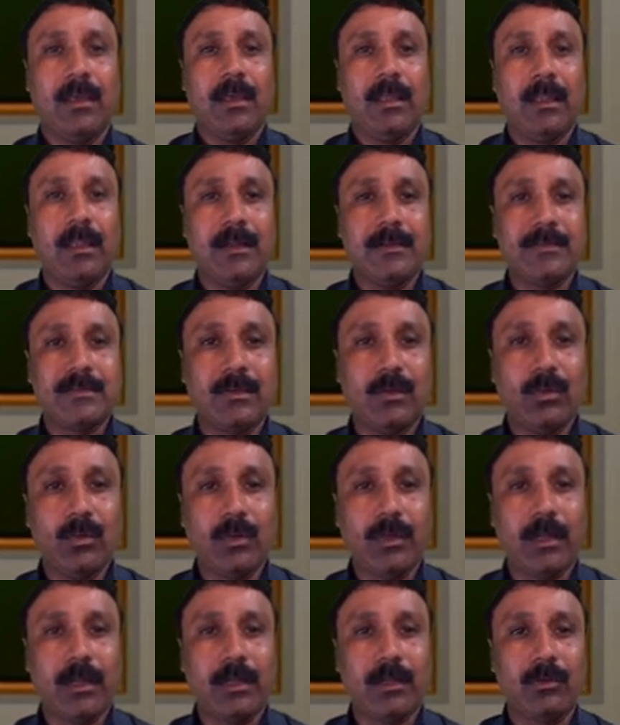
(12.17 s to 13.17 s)
Let's
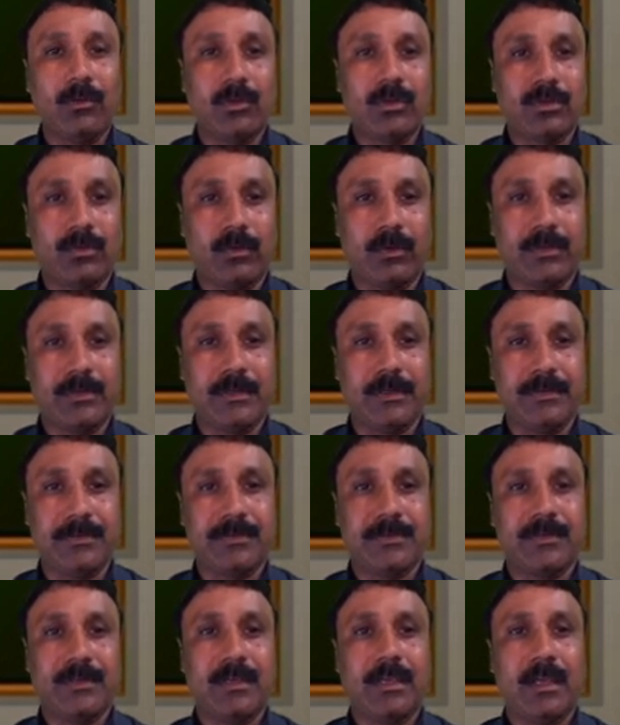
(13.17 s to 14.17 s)
look at those
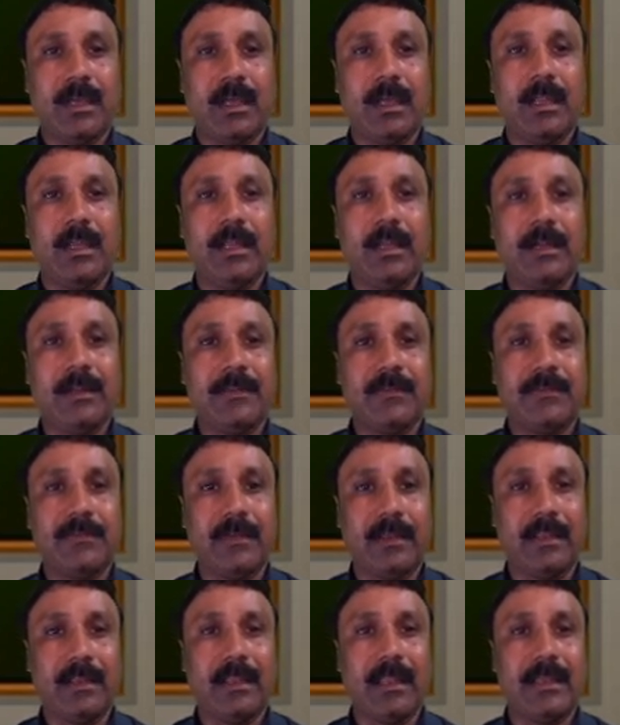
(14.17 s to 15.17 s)
questions and let us
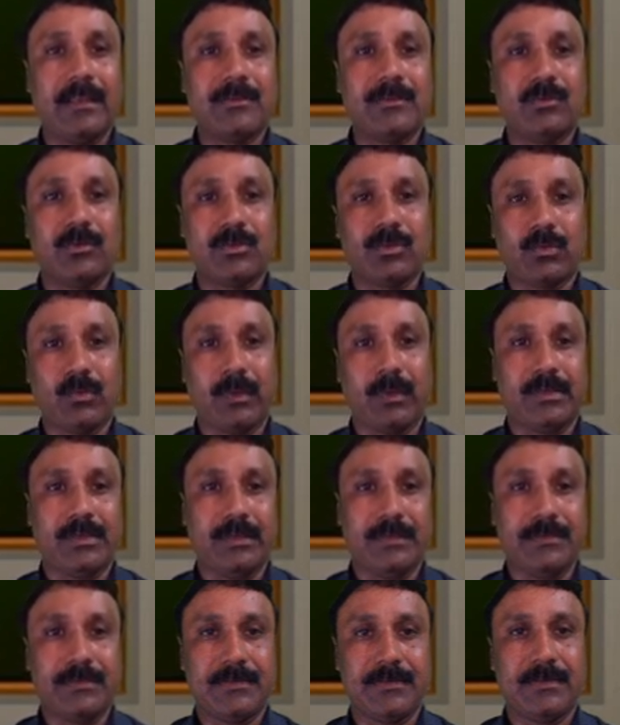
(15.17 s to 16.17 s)
analyze those
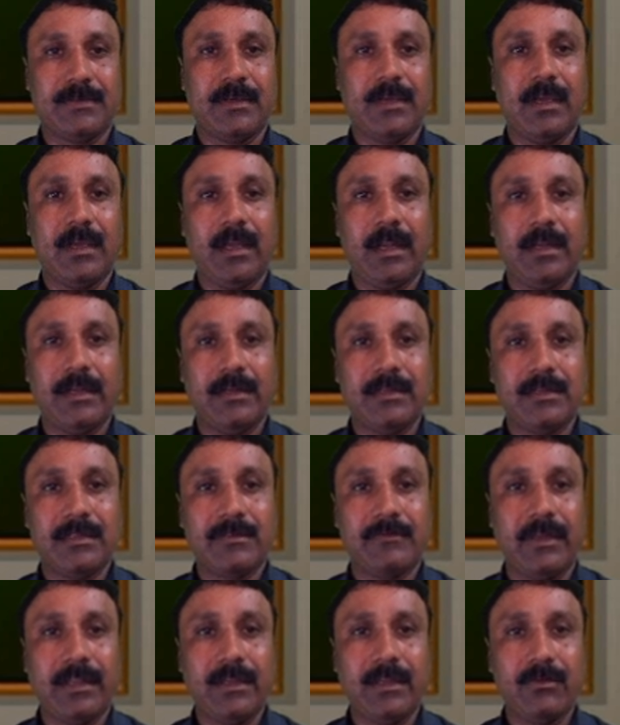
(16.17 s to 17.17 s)
questions. And it's
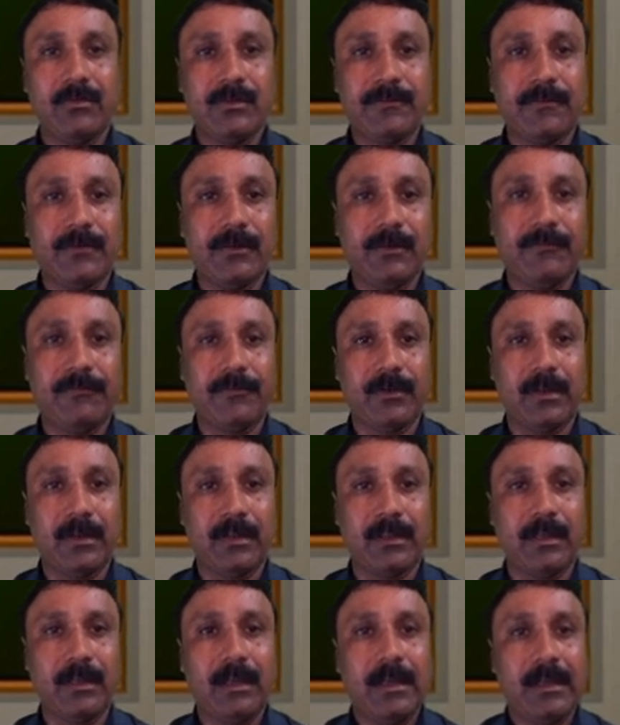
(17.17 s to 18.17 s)
very useful
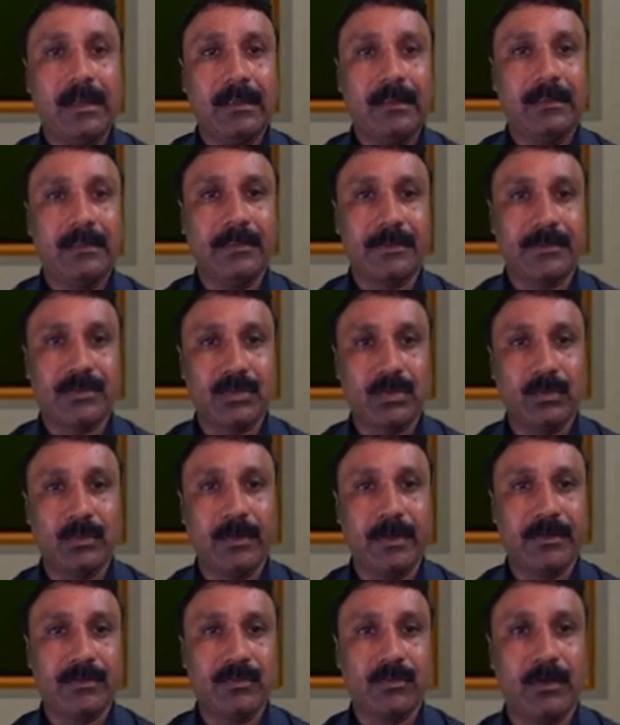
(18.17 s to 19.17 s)
for the
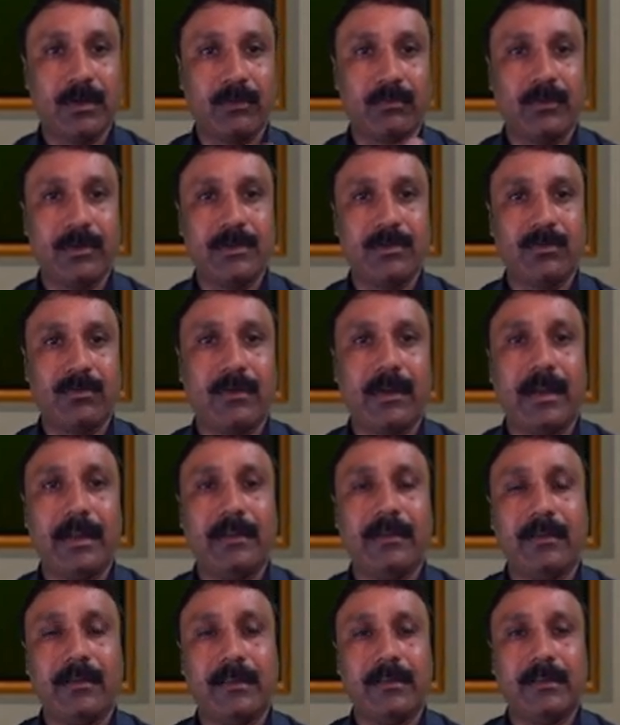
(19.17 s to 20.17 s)
students who are going to
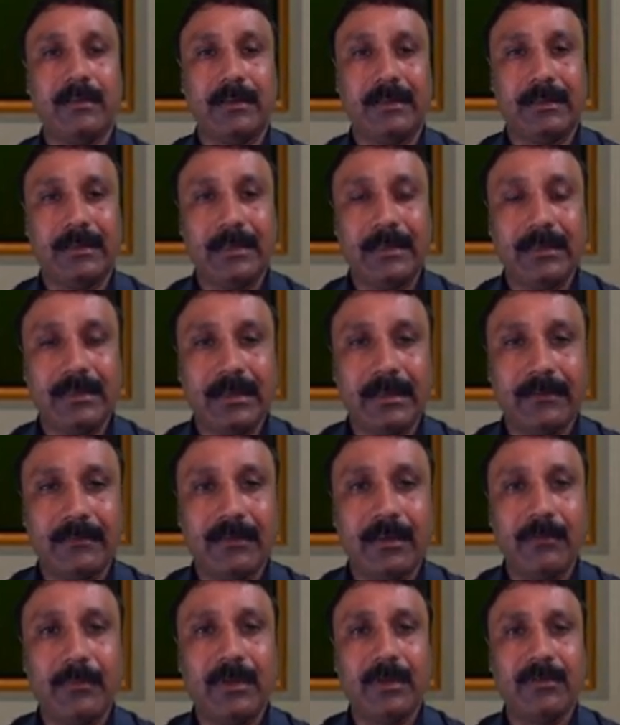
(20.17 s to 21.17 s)
write the TET
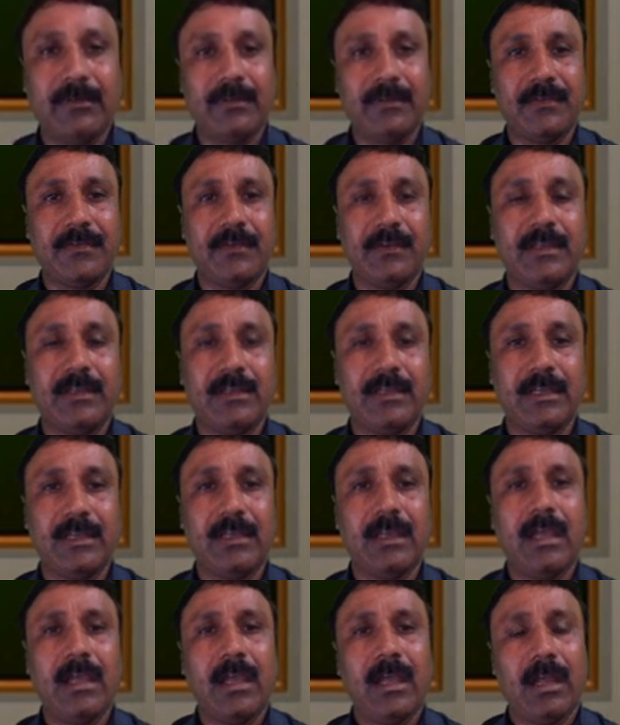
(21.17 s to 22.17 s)
examination, CET,
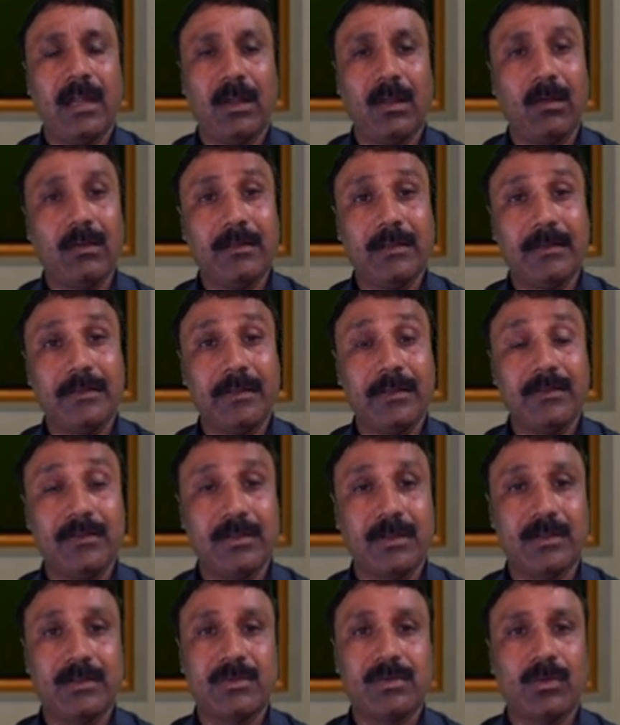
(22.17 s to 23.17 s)
and all the
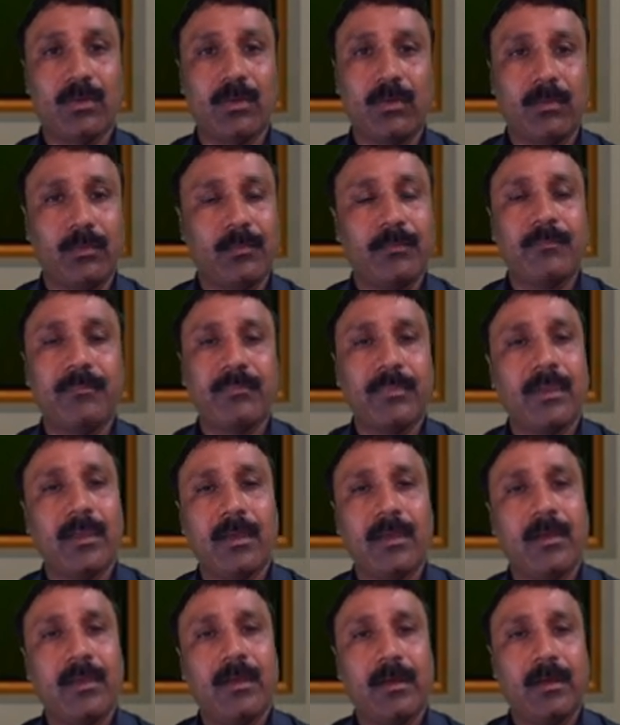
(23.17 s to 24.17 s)
teachers.
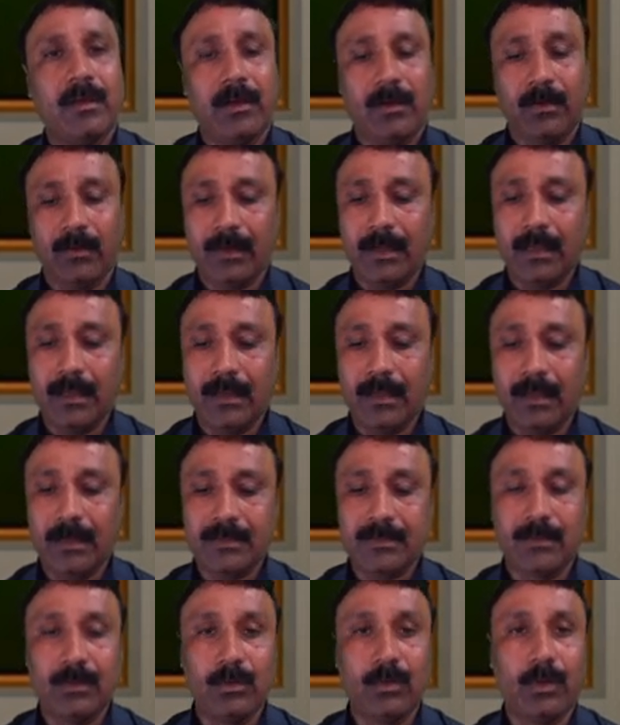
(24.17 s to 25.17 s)
Okay,
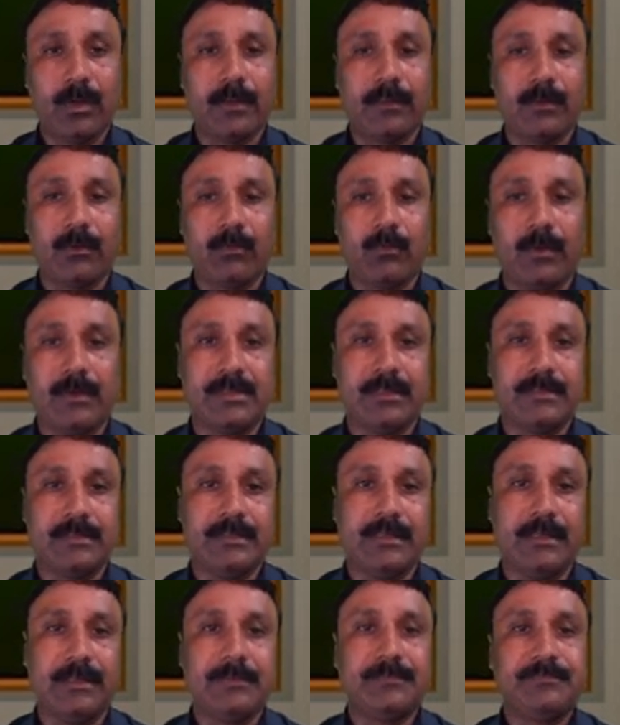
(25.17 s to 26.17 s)
let's look at the questions
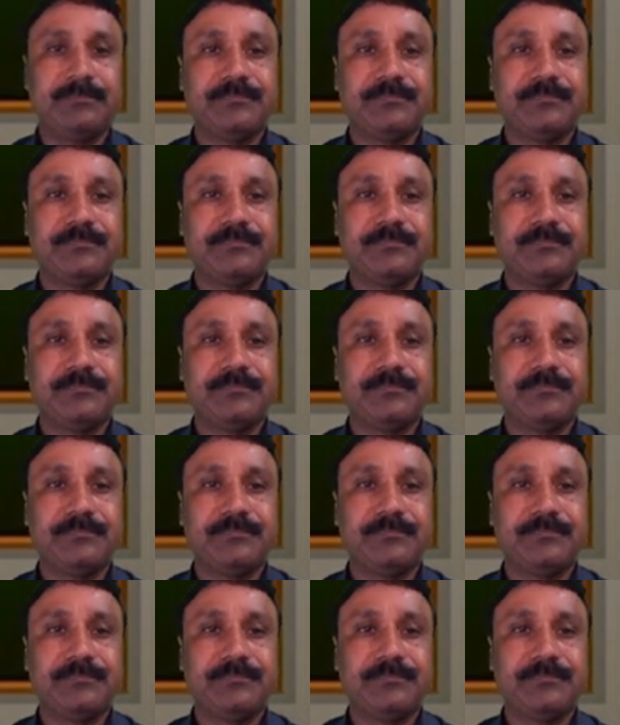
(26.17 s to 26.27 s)
then.